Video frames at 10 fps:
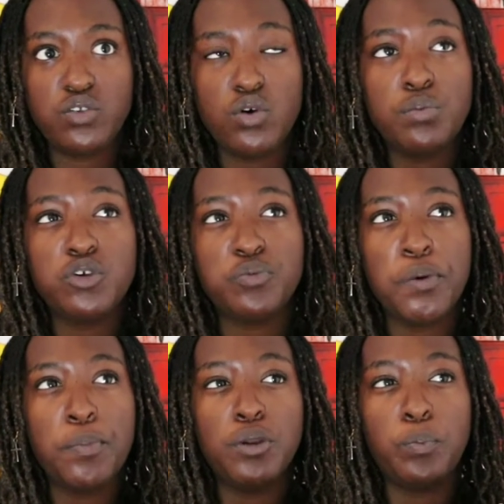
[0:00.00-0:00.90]
I saw
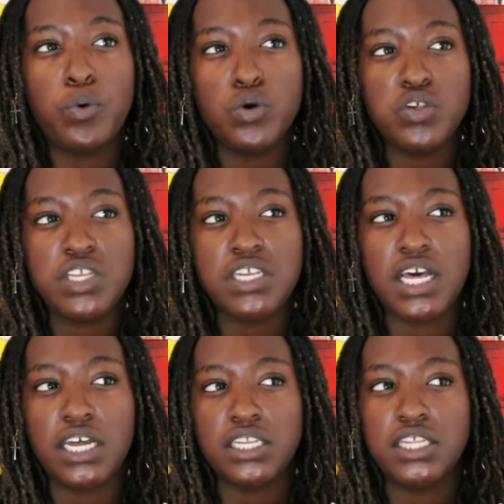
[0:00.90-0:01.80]
most people
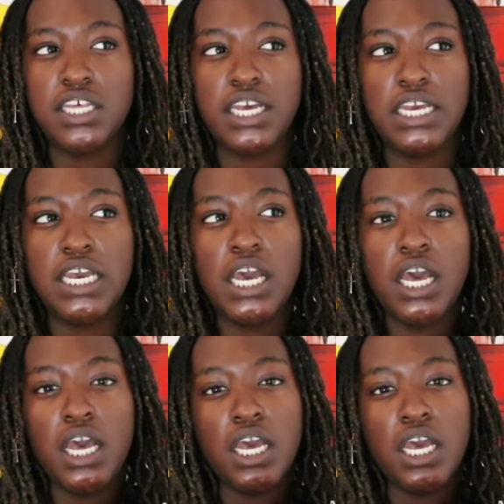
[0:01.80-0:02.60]
post that they